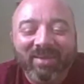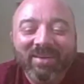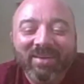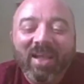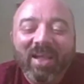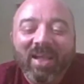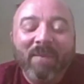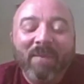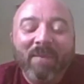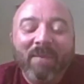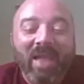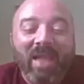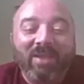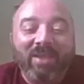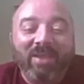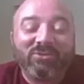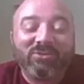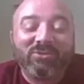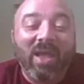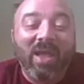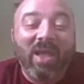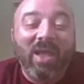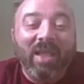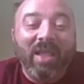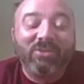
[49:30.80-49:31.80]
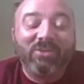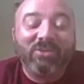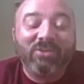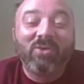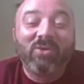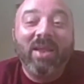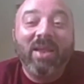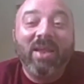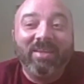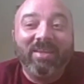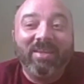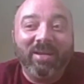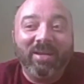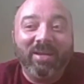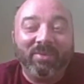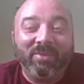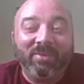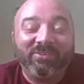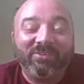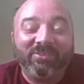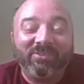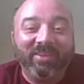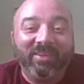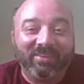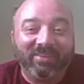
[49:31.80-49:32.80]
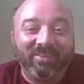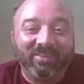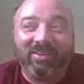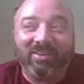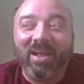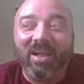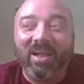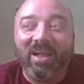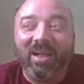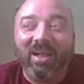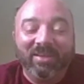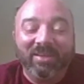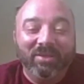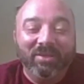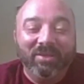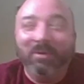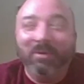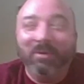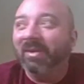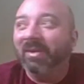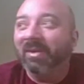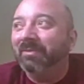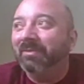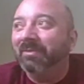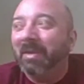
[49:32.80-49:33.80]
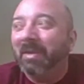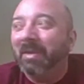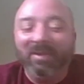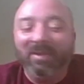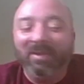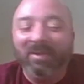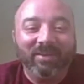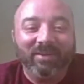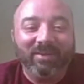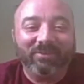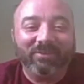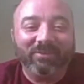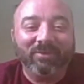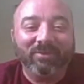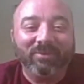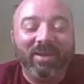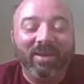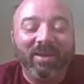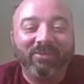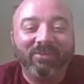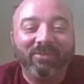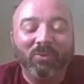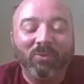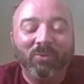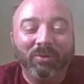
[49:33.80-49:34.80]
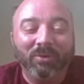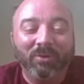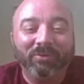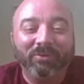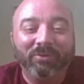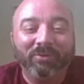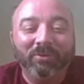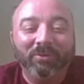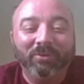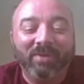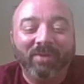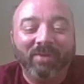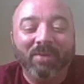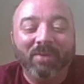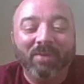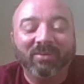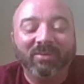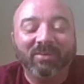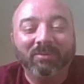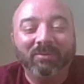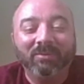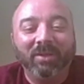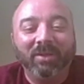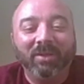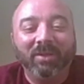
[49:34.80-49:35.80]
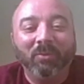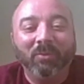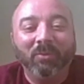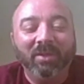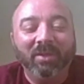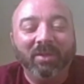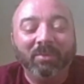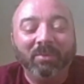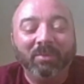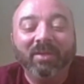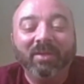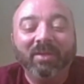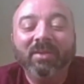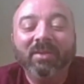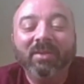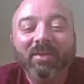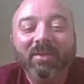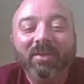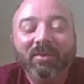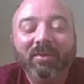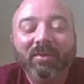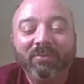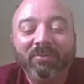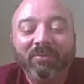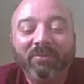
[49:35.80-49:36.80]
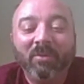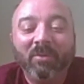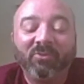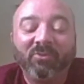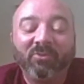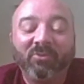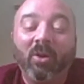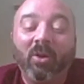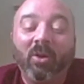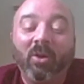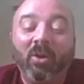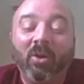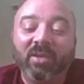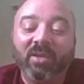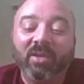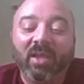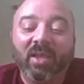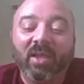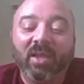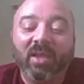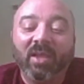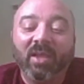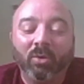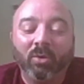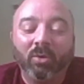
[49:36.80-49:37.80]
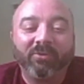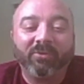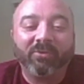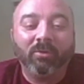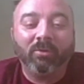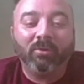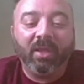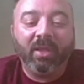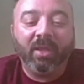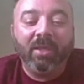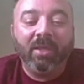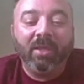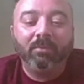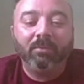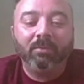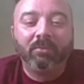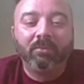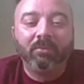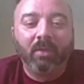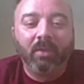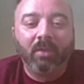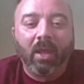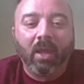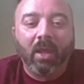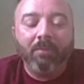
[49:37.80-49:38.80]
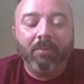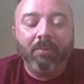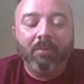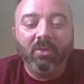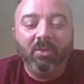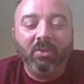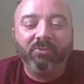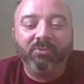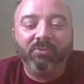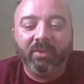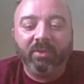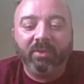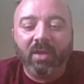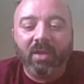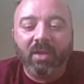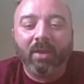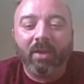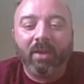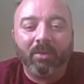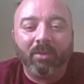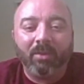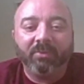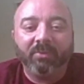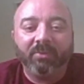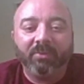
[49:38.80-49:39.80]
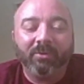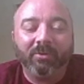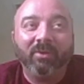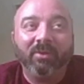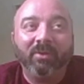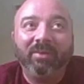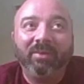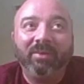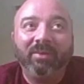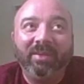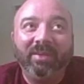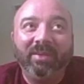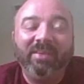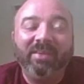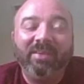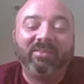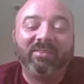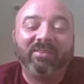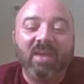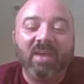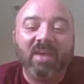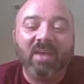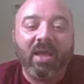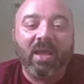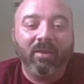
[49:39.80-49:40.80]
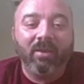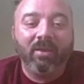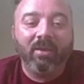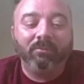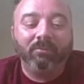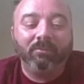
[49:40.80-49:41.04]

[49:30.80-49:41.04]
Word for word: mean, I could try to get up at 6 o'clock and do it and maybe get a sunrise 1 or 2 times in, you know, a week. But for the most part, because I work so late, I'm usually not up until at least 9.